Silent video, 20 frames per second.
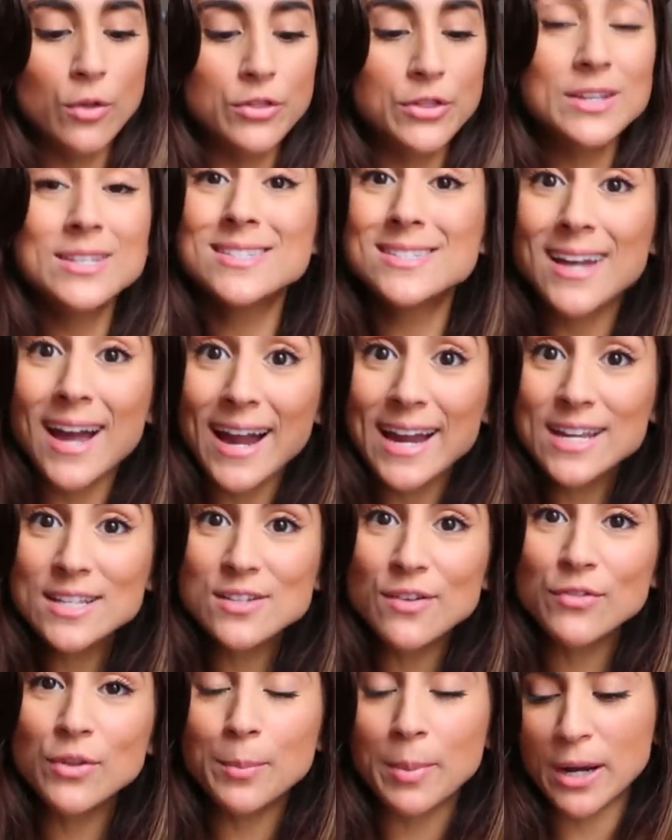the sides
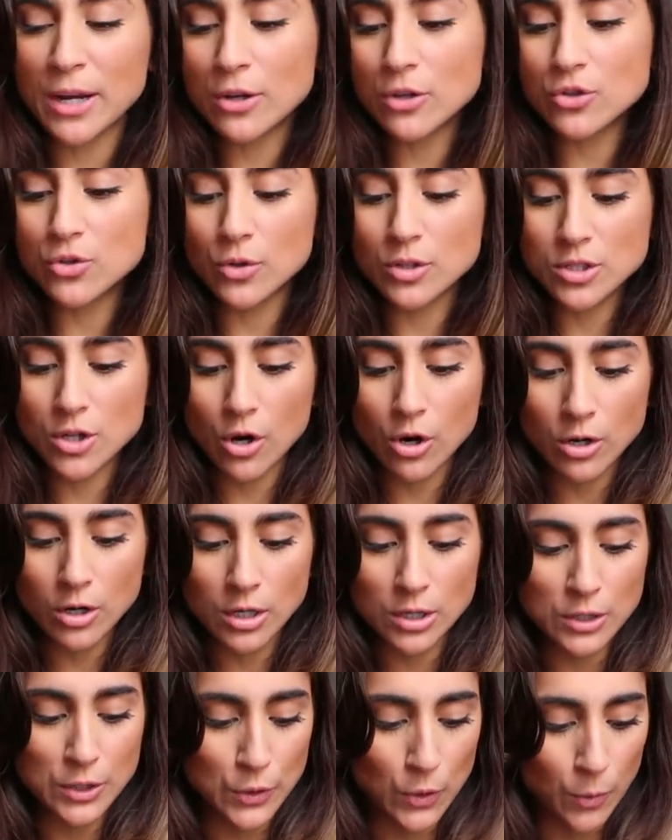of the biker shorts are
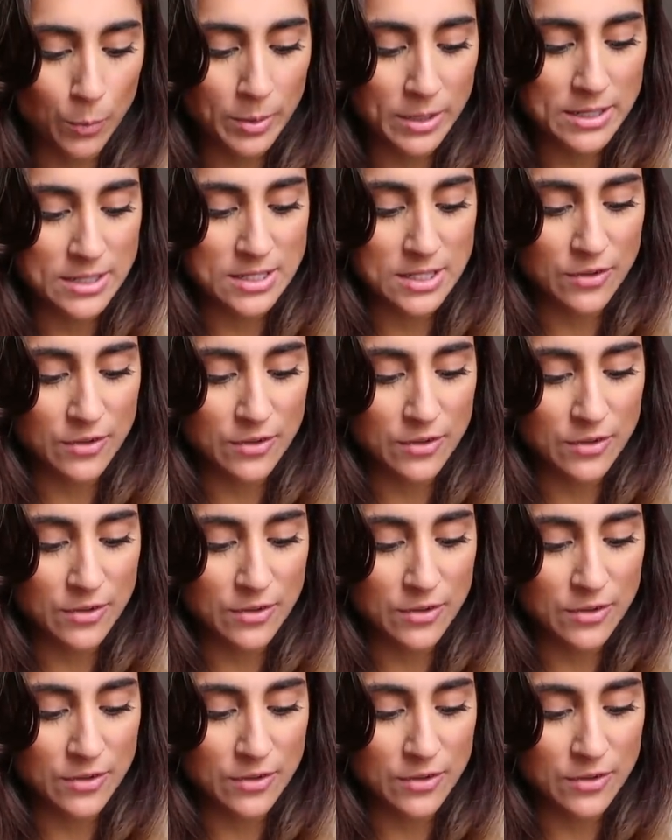a little bit